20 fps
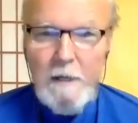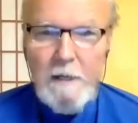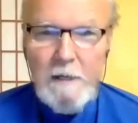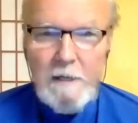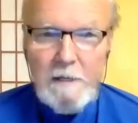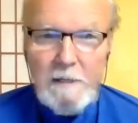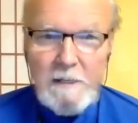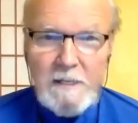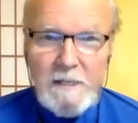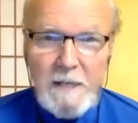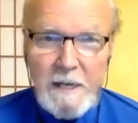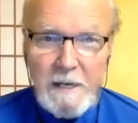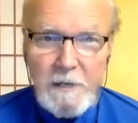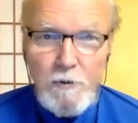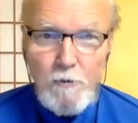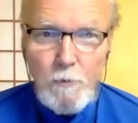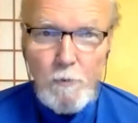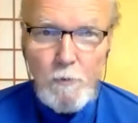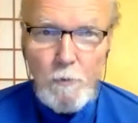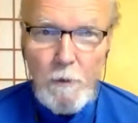
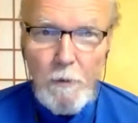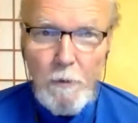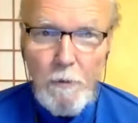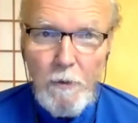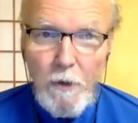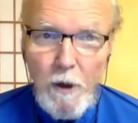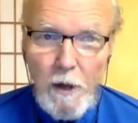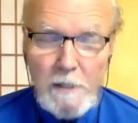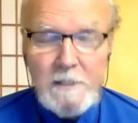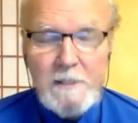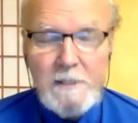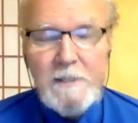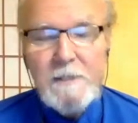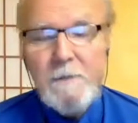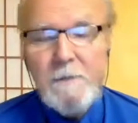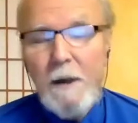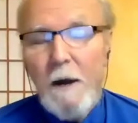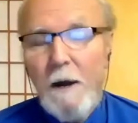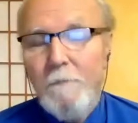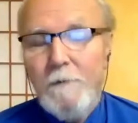sexual thoughts.
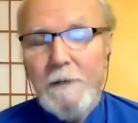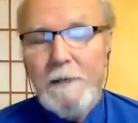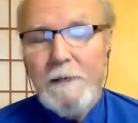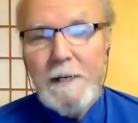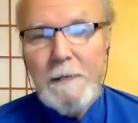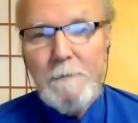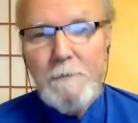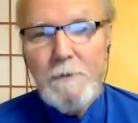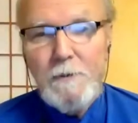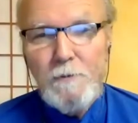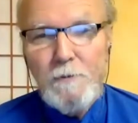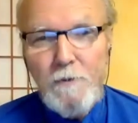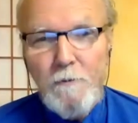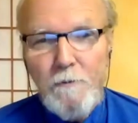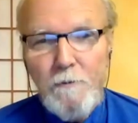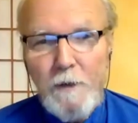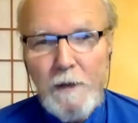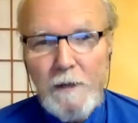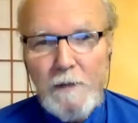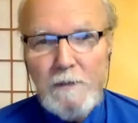Oftentimes, don't you
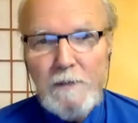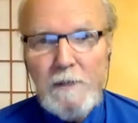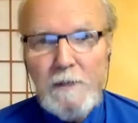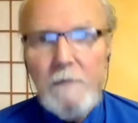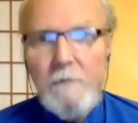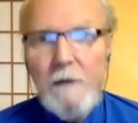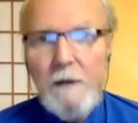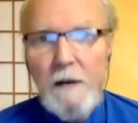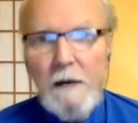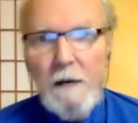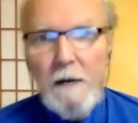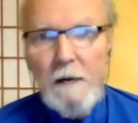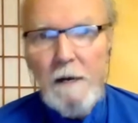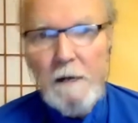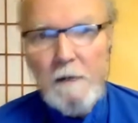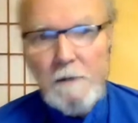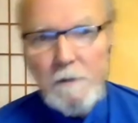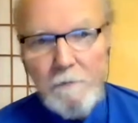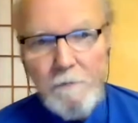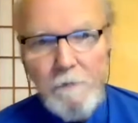find yourself,
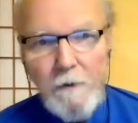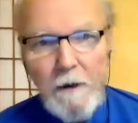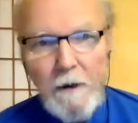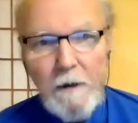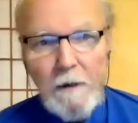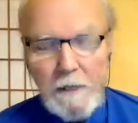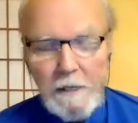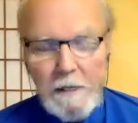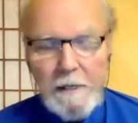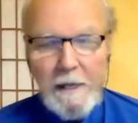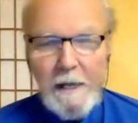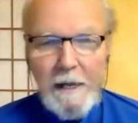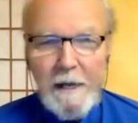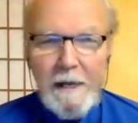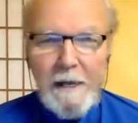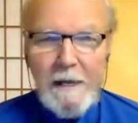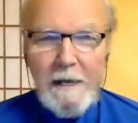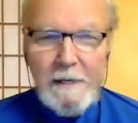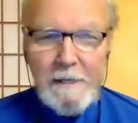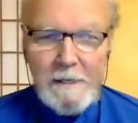you're falling,
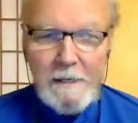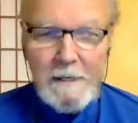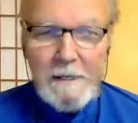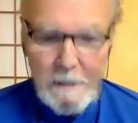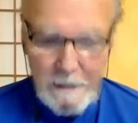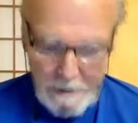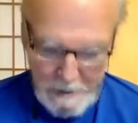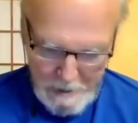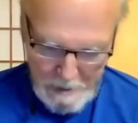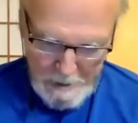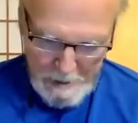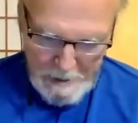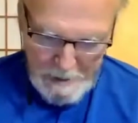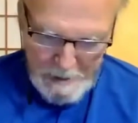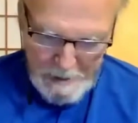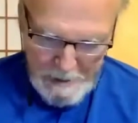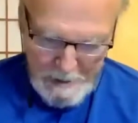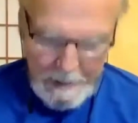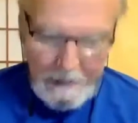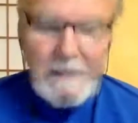and
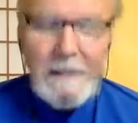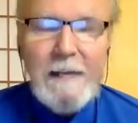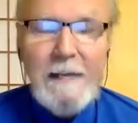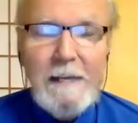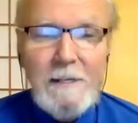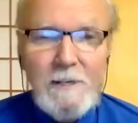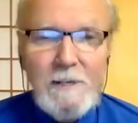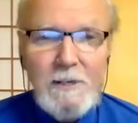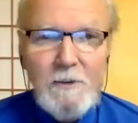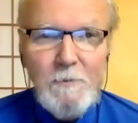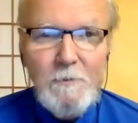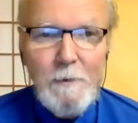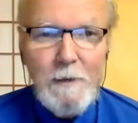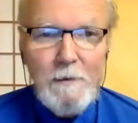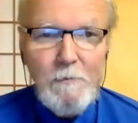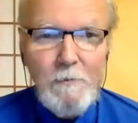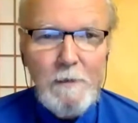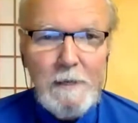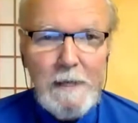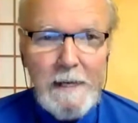it tends to be
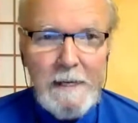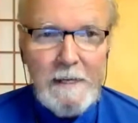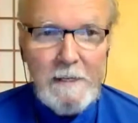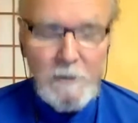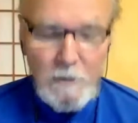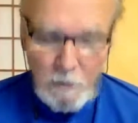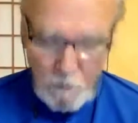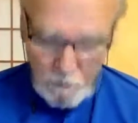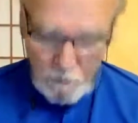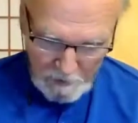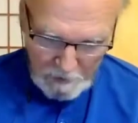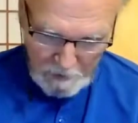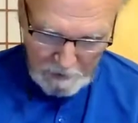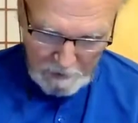related to